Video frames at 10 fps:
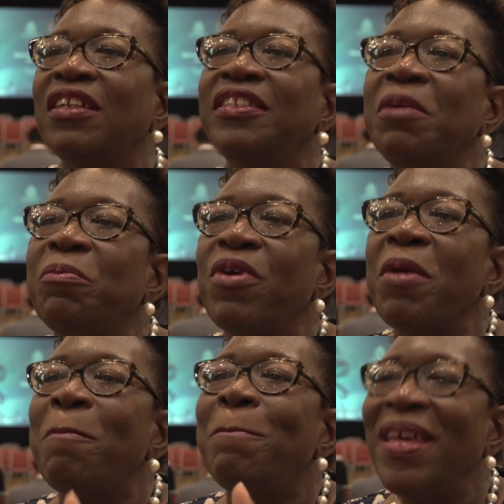
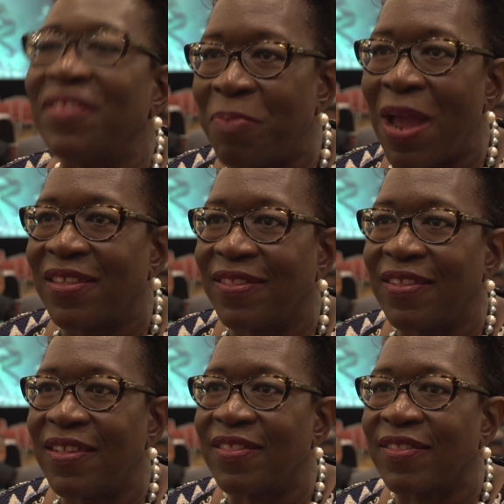contemporary best
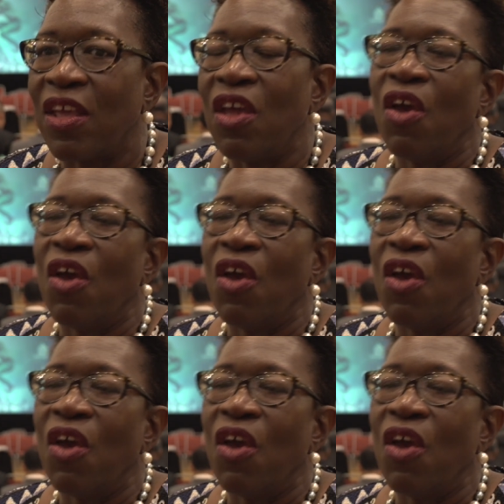practices.